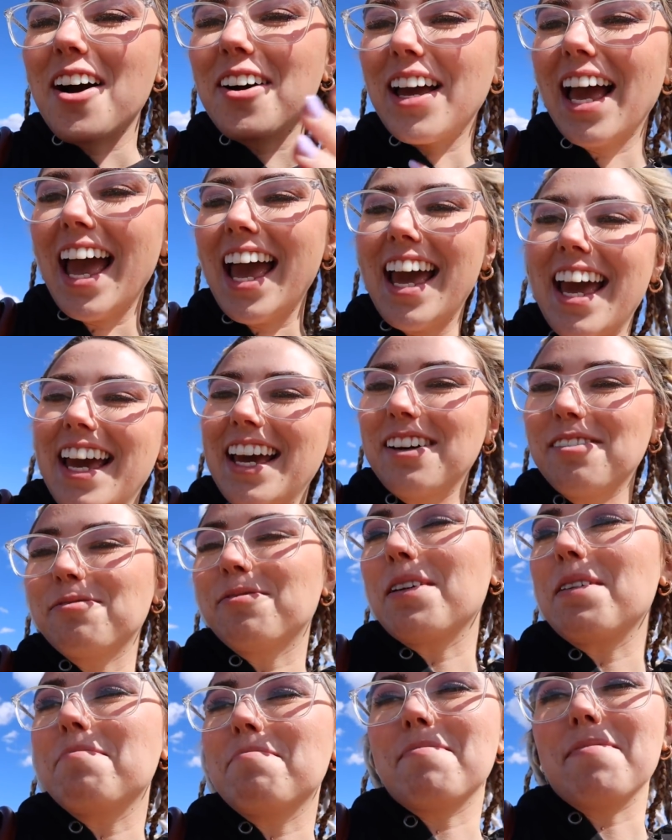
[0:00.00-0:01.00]
okay,
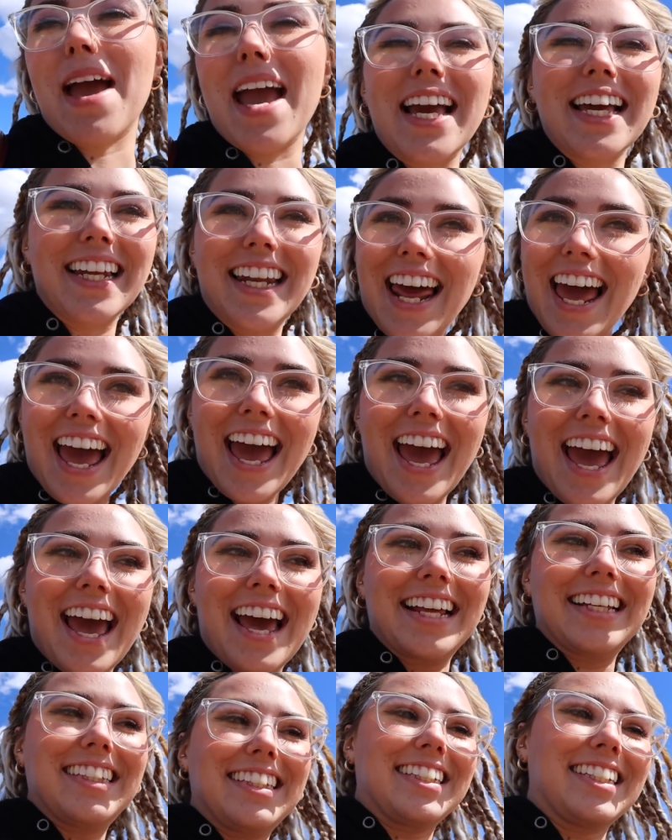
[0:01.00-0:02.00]
we made
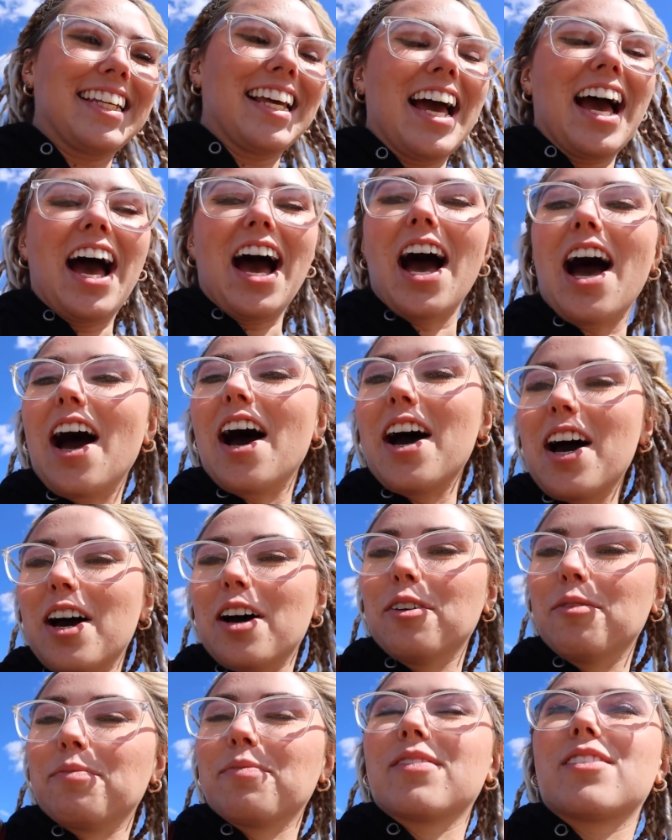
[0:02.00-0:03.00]
it.
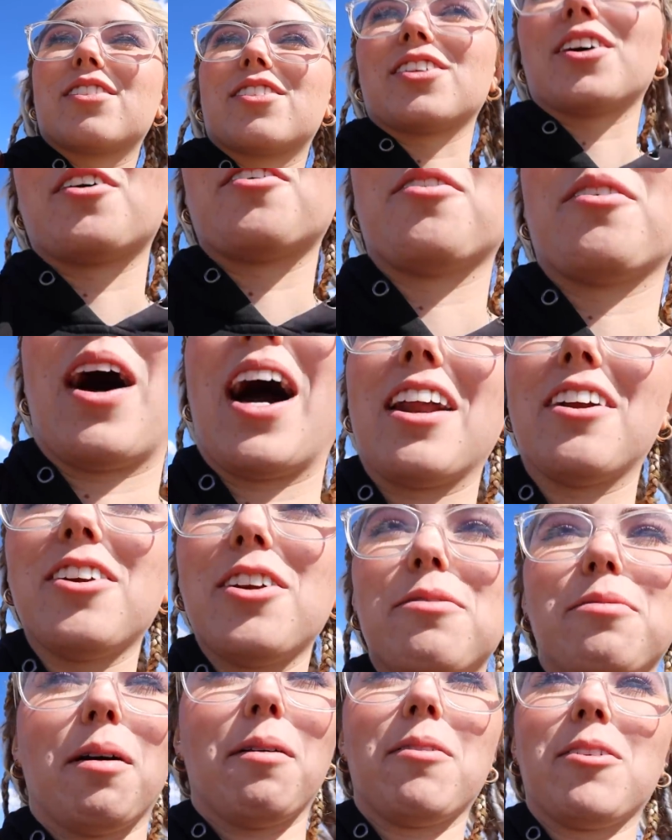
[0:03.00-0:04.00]
Um, so I don't
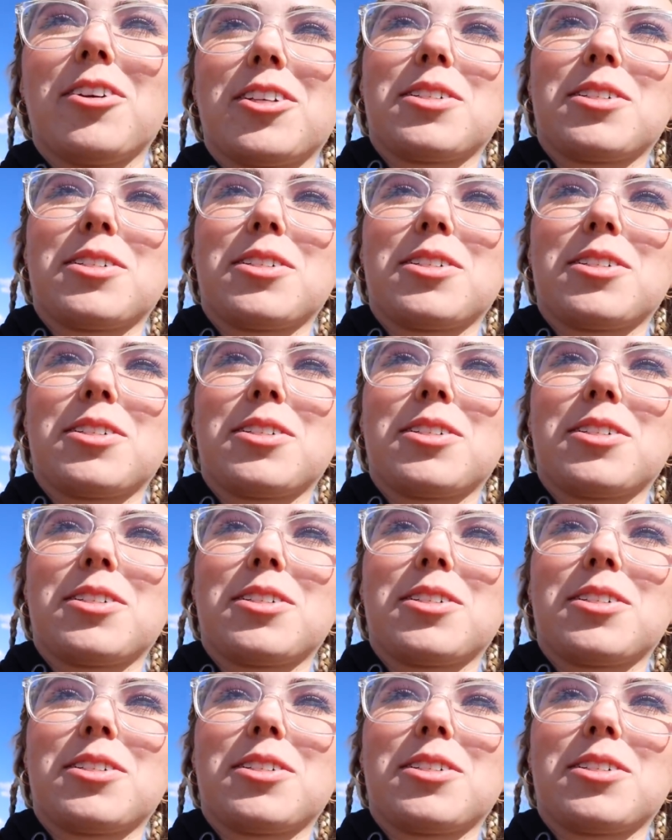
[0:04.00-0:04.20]
know what we were